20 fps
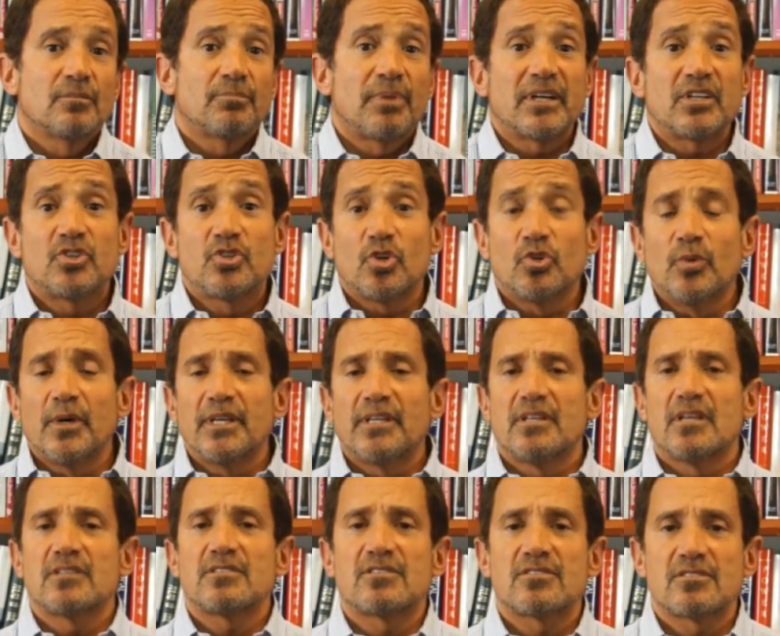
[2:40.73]
By doing
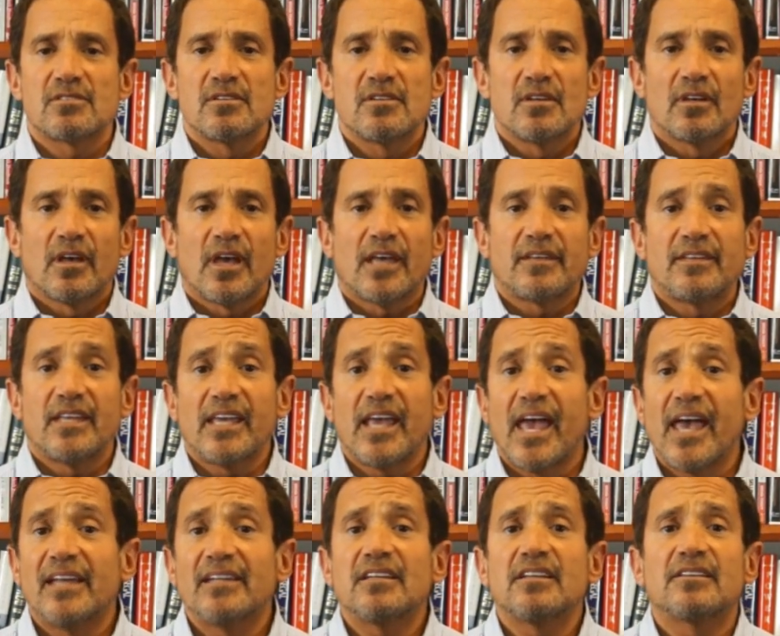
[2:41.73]
this, at
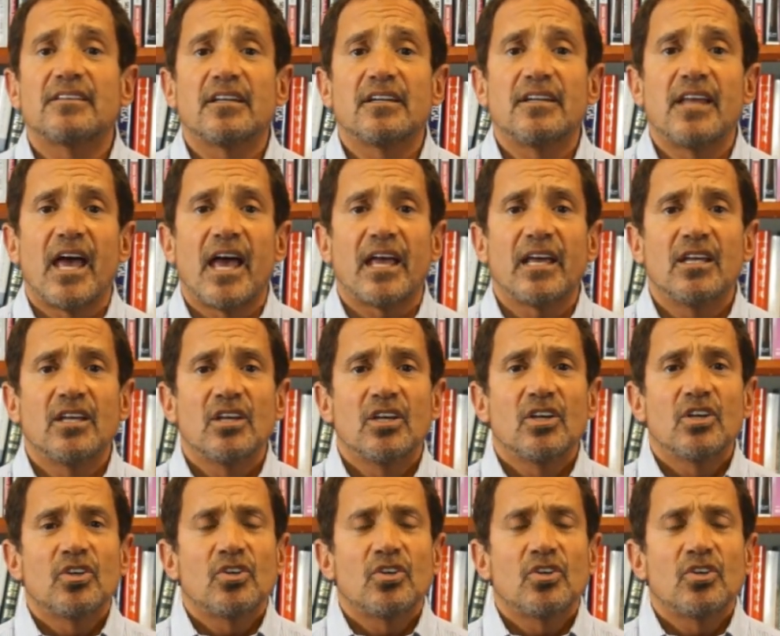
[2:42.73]
the end of the day,